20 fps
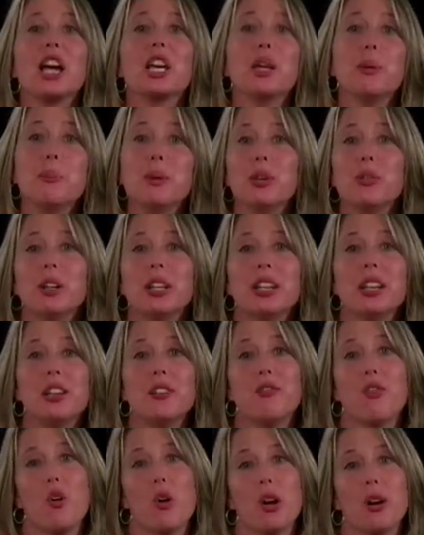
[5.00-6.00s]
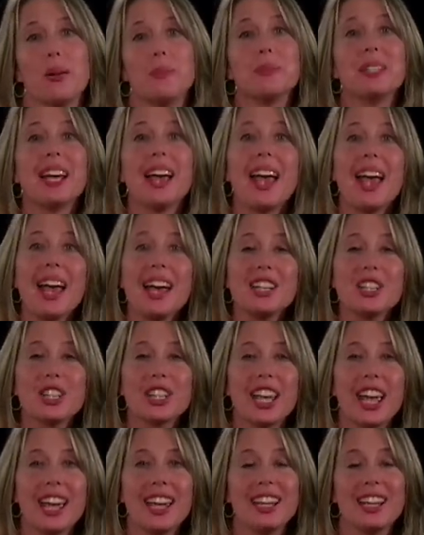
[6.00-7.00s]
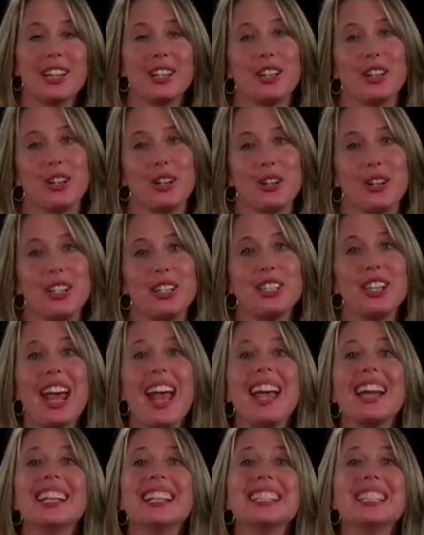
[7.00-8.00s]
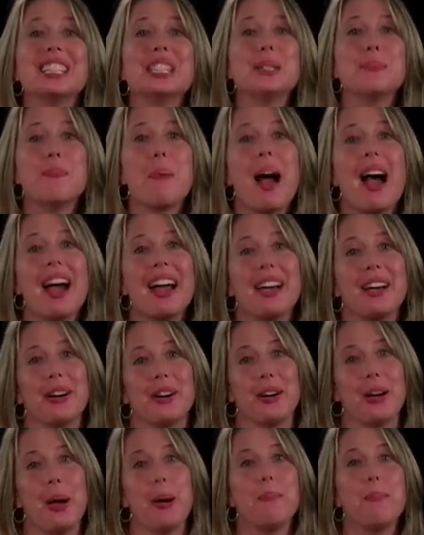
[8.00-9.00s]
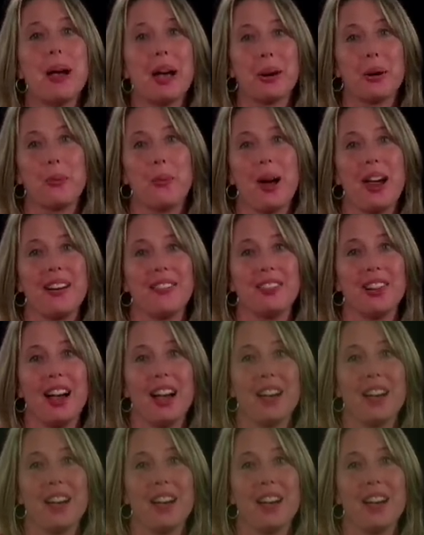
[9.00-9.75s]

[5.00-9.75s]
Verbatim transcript: a community forum to educate, encourage, and inspire a better way of